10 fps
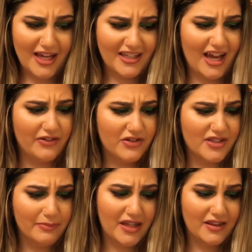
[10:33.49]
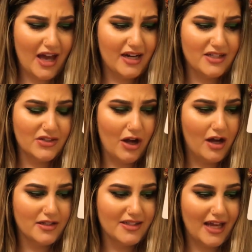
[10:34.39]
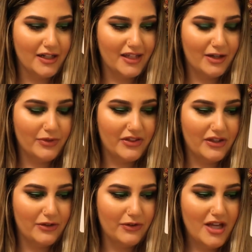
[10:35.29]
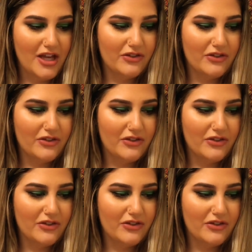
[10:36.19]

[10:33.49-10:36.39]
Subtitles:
Yeah, there's something that is not settling with you.